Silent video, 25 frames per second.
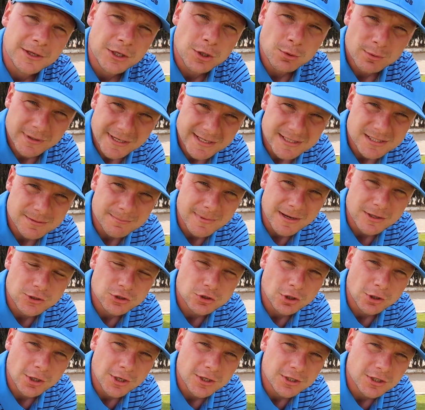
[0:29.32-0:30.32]
that you need to make
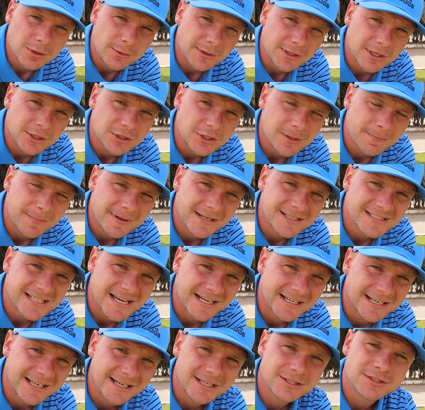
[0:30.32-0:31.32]
sure you do in your chipping
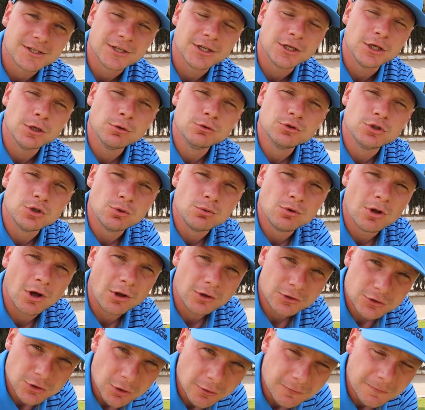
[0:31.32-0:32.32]
technique so that you do
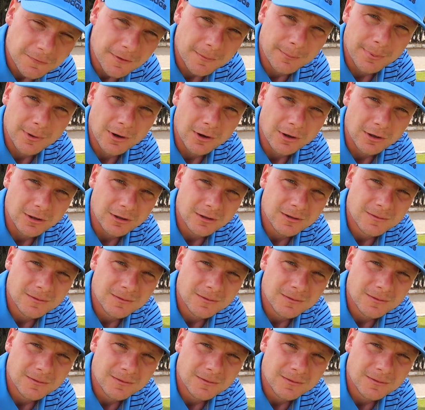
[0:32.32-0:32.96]
not duff the ball.